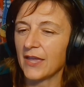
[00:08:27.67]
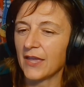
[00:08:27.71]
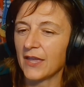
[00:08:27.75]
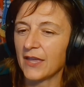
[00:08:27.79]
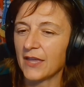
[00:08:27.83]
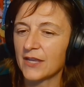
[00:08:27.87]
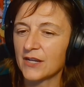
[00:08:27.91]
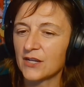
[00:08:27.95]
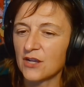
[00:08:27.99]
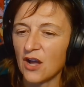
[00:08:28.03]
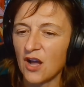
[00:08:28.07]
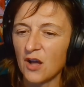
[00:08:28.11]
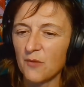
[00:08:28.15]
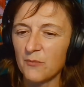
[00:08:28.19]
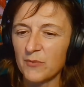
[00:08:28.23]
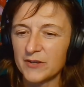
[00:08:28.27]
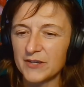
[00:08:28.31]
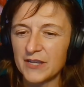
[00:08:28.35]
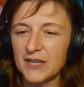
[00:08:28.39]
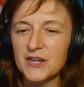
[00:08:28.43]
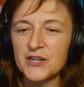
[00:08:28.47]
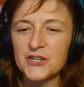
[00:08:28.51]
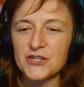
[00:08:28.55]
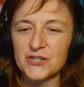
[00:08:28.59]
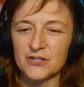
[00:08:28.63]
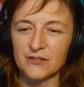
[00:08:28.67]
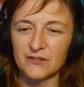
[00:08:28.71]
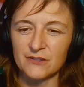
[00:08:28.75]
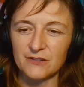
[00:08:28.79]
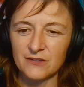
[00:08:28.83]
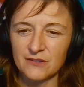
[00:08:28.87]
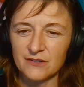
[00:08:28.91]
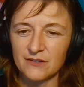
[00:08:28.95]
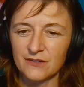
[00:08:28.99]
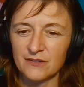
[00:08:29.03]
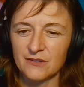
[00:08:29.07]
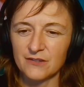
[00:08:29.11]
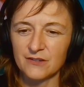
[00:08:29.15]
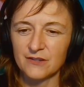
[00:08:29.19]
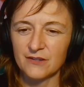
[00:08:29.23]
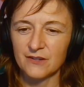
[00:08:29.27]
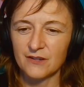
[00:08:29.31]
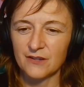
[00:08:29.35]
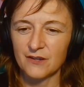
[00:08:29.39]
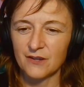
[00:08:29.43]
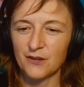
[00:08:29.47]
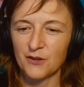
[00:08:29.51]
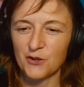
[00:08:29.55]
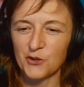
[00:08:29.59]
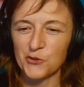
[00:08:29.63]
in combination,
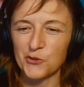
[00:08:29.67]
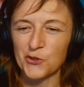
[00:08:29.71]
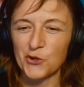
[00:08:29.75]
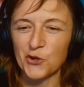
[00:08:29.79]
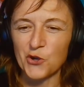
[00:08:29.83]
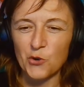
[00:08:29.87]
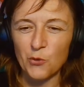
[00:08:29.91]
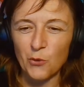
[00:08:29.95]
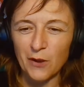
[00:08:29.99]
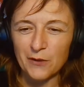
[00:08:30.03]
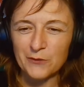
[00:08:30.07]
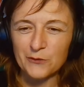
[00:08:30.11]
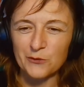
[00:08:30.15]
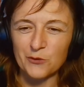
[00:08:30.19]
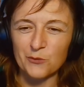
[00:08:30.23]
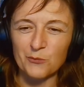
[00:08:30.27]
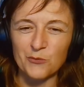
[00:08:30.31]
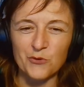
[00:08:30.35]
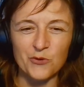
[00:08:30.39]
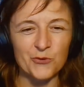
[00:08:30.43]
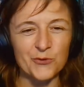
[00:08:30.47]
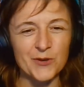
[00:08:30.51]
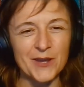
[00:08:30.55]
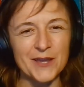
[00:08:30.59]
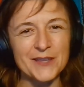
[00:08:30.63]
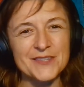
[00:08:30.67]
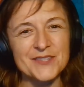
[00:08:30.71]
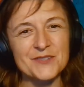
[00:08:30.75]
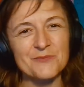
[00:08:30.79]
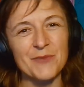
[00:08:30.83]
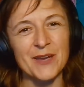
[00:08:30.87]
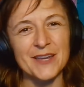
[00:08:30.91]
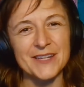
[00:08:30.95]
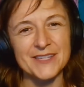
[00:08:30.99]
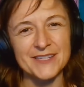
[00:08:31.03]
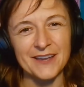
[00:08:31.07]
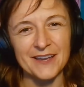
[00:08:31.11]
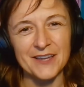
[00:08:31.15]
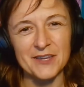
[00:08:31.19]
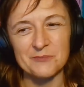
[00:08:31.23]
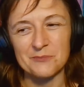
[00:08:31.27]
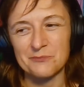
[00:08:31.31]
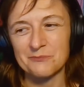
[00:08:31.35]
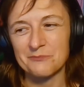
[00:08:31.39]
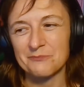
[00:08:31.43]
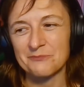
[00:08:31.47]
the quantum creates my type.